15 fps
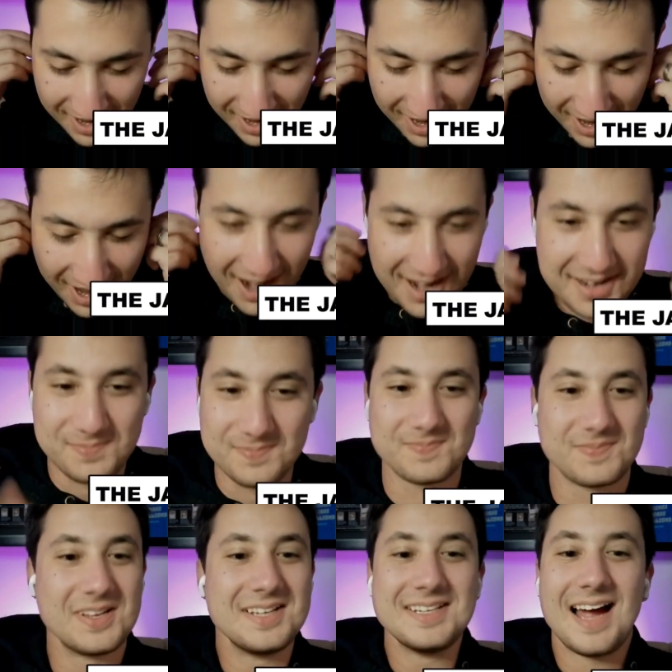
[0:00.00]
I
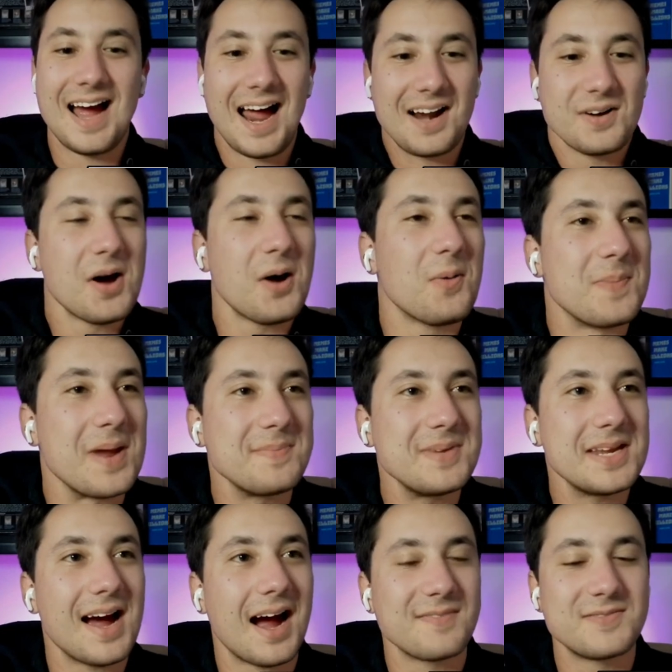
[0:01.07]
don't know. Maybe
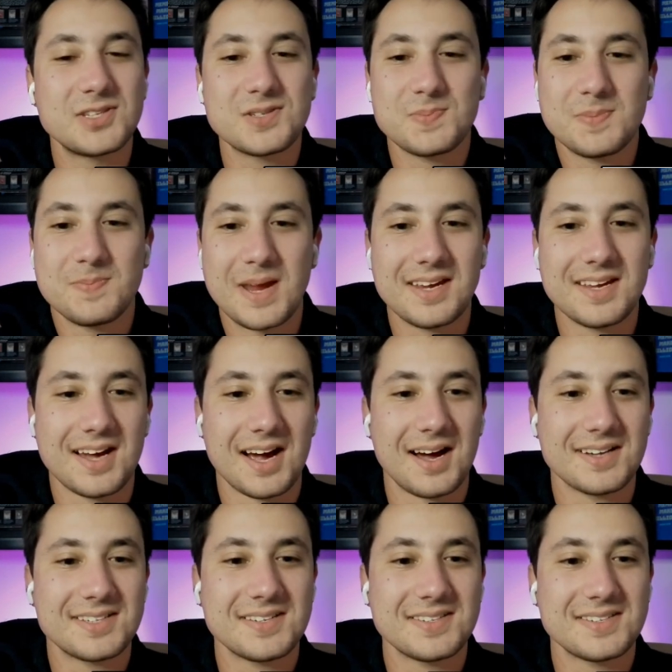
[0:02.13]
I've just been making
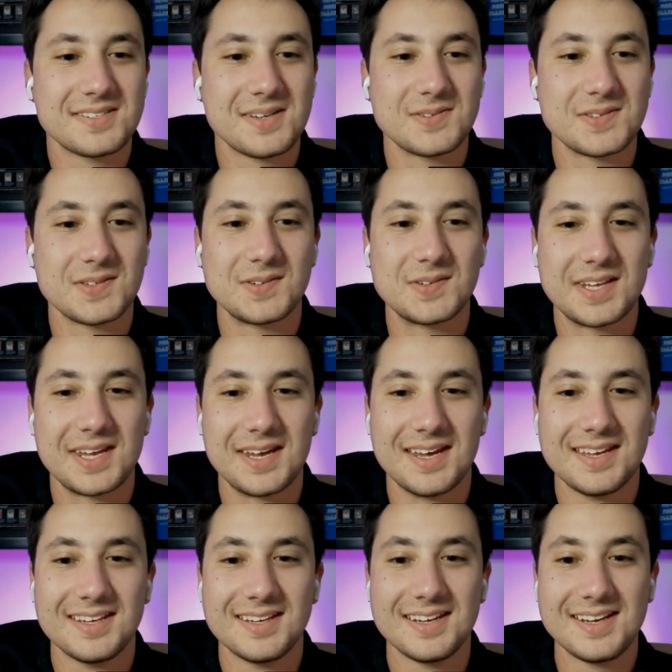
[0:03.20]
content since I was a little
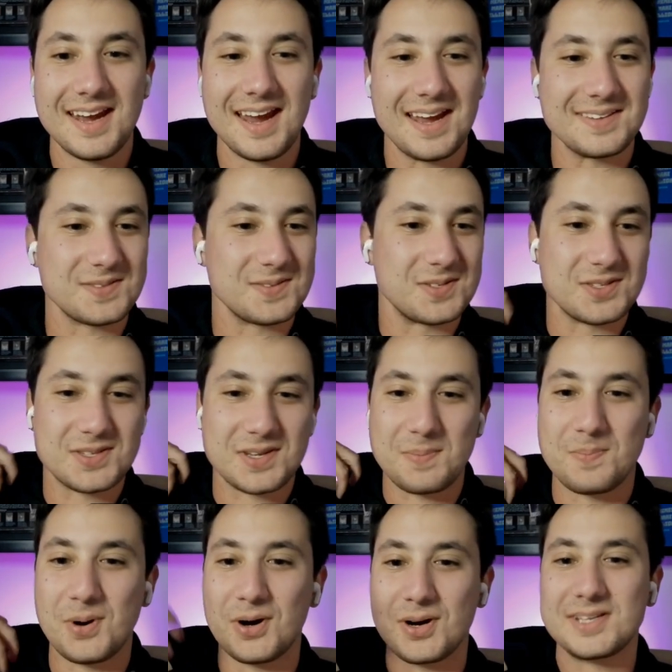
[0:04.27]
kid, and so just like
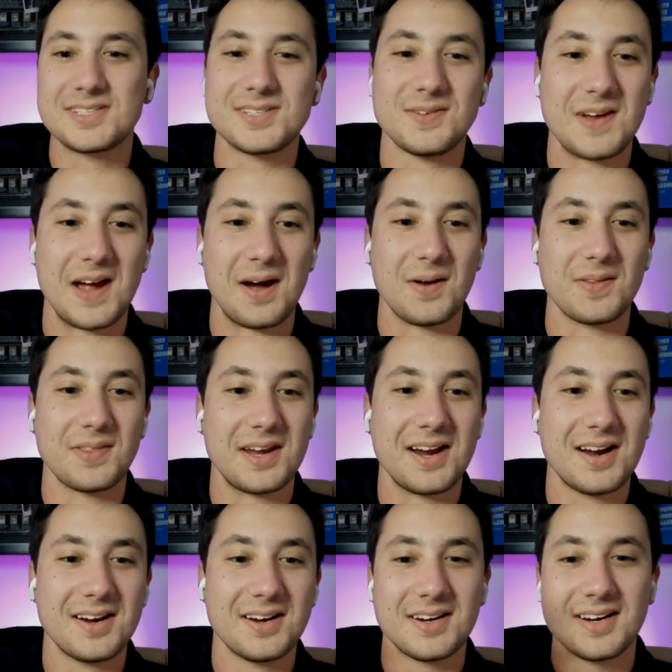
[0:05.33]
putting stuff out
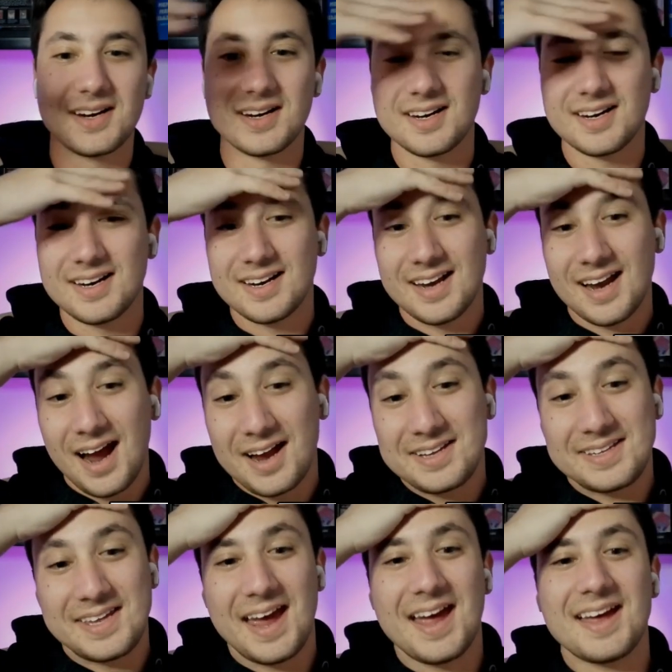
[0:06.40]
there. I
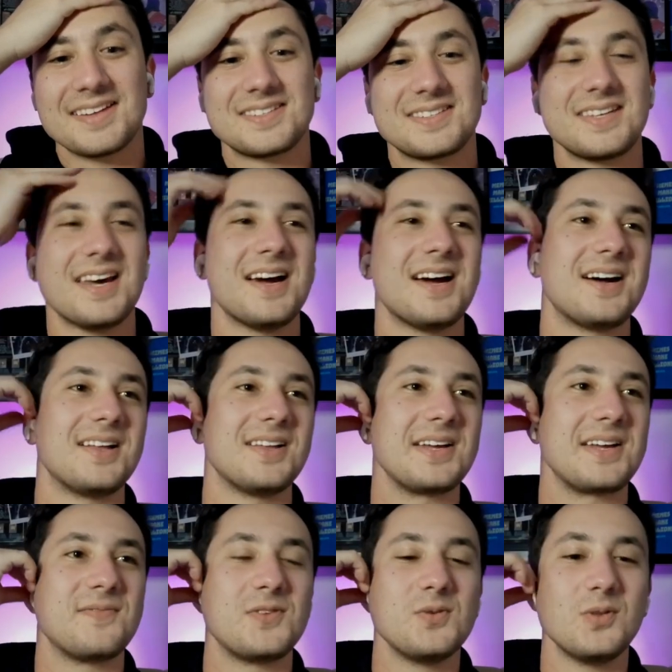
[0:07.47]
guess, yeah. Like,
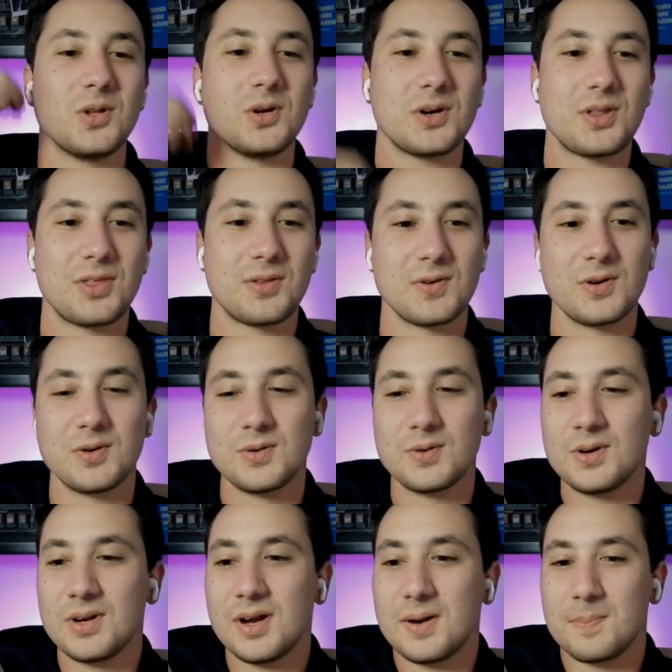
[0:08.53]
if you look through
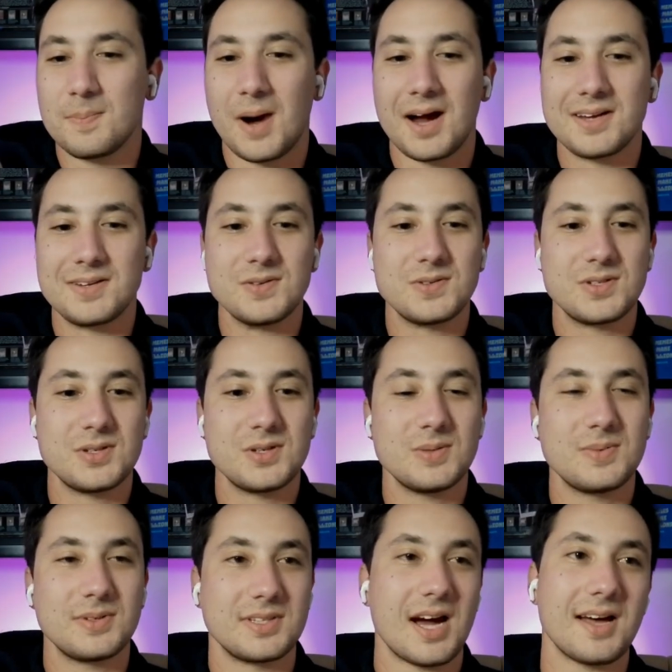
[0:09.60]
my
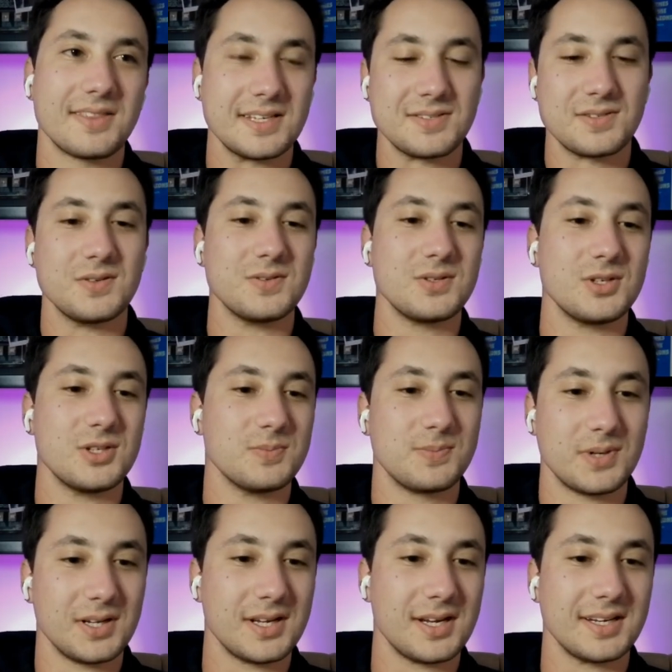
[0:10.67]
YouTube, not this YouTube,
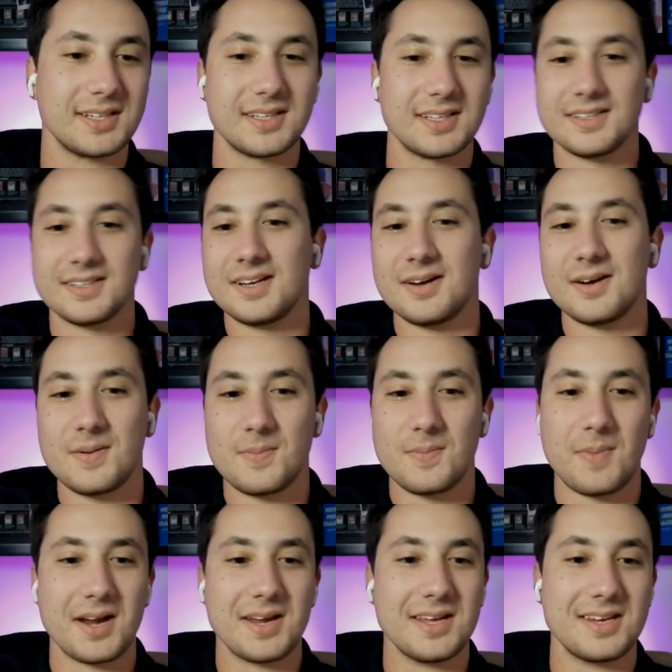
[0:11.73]
but like
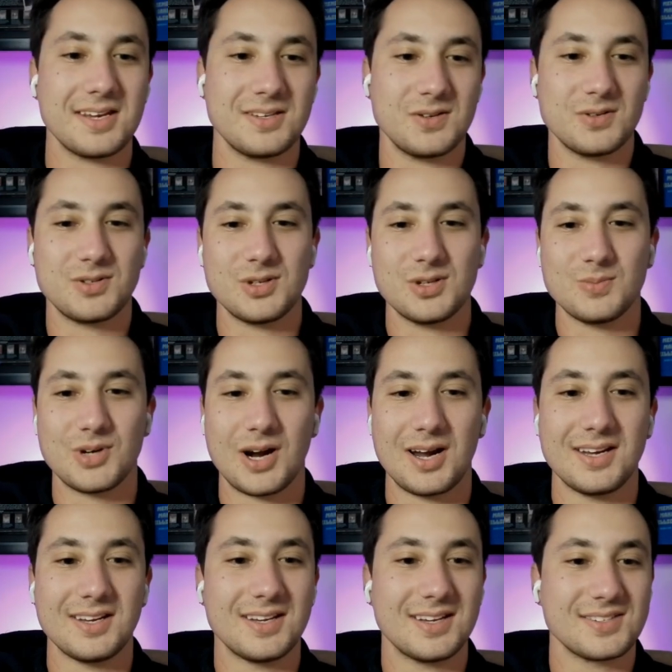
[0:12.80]
my hidden YouTube,
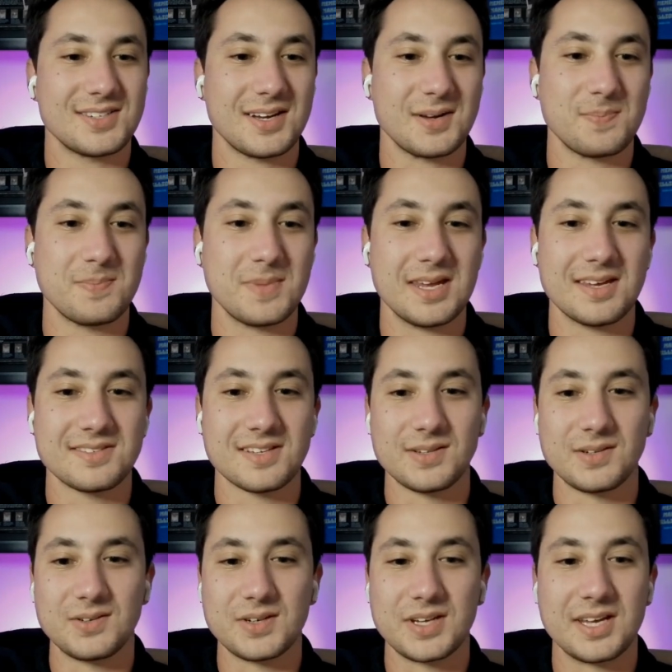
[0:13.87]
right? It's like me as a
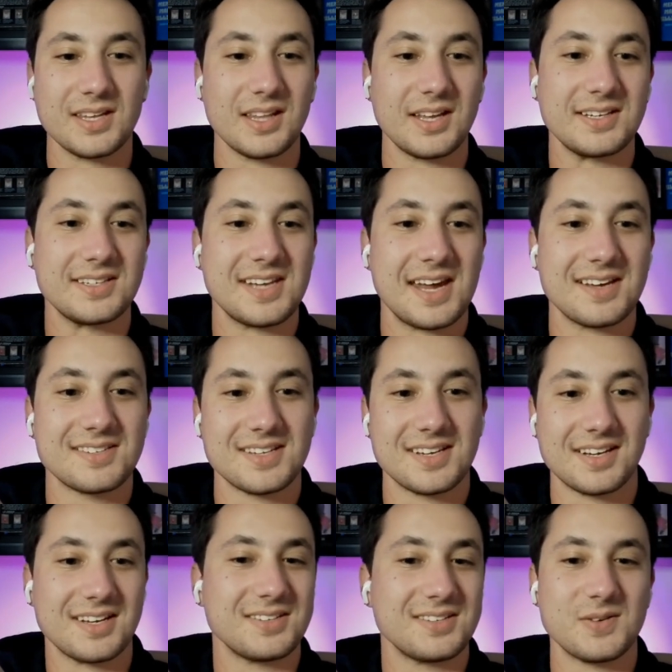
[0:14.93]
little kid, like dancing
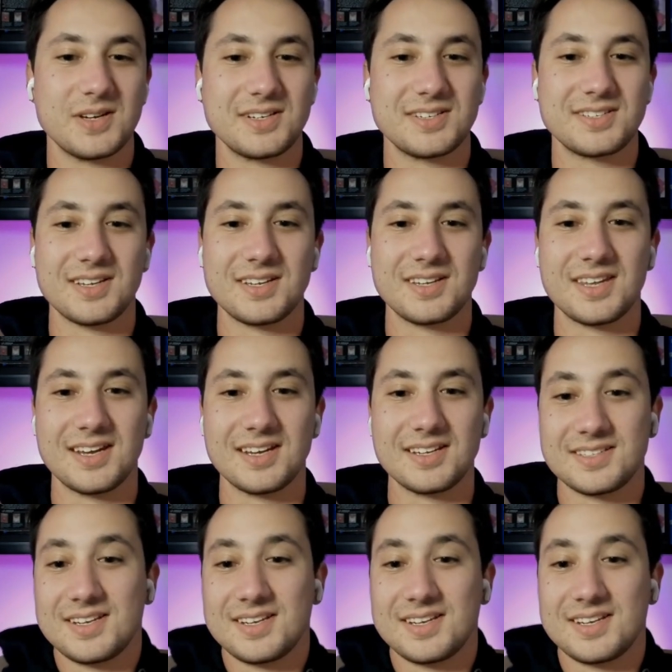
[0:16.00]
and doing silly things.